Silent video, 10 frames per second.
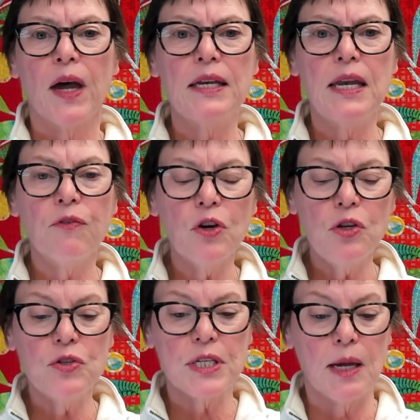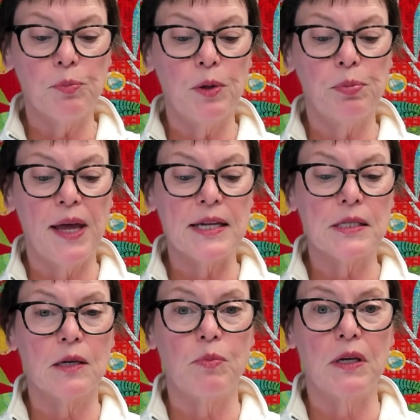I never use template
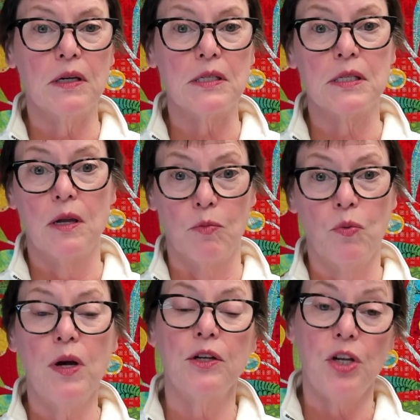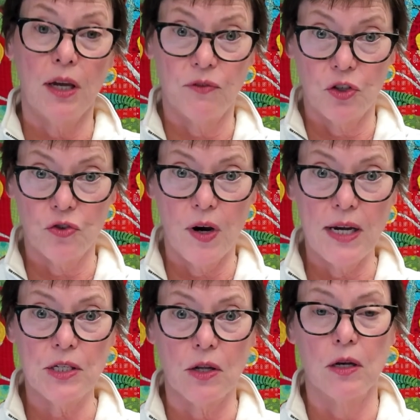plastic because number one, you have to
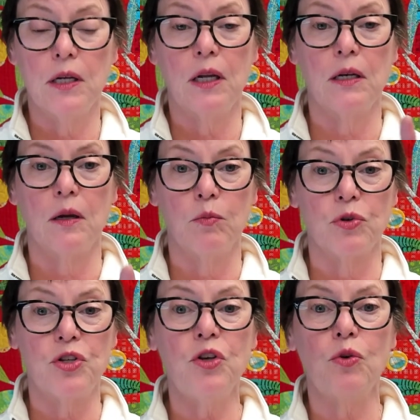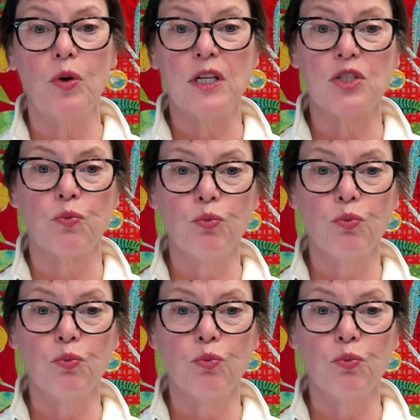trace on it, and number two, it's